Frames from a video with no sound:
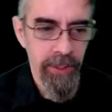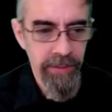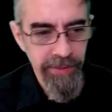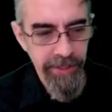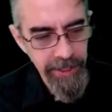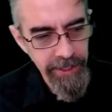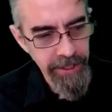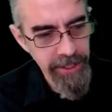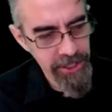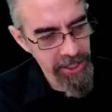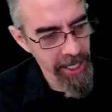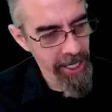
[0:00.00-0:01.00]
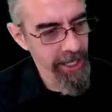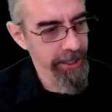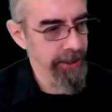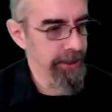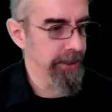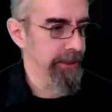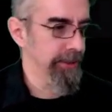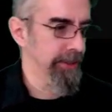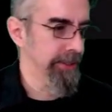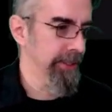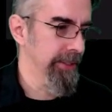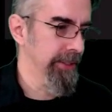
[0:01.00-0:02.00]
over here to your channel and
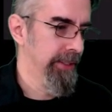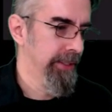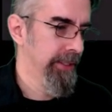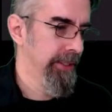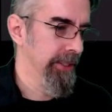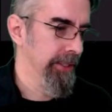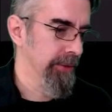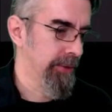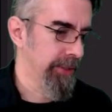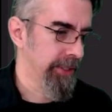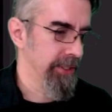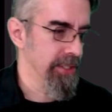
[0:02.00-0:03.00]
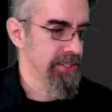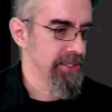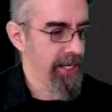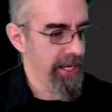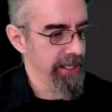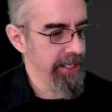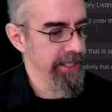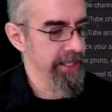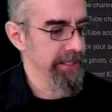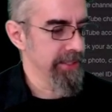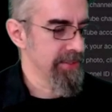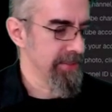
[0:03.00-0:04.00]
then, clicking your
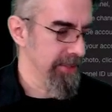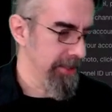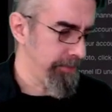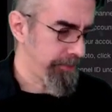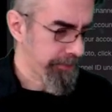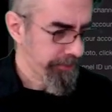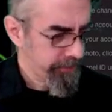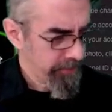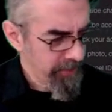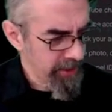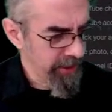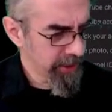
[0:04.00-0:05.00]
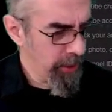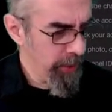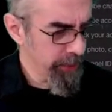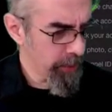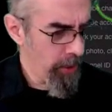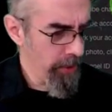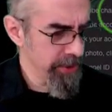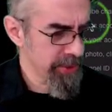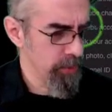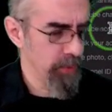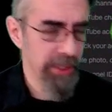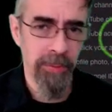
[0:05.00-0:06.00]
settings and then going through all this
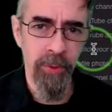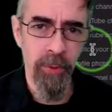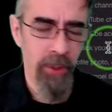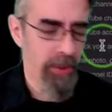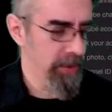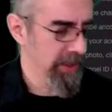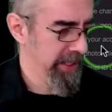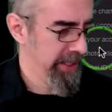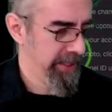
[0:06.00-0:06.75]
rigmarole,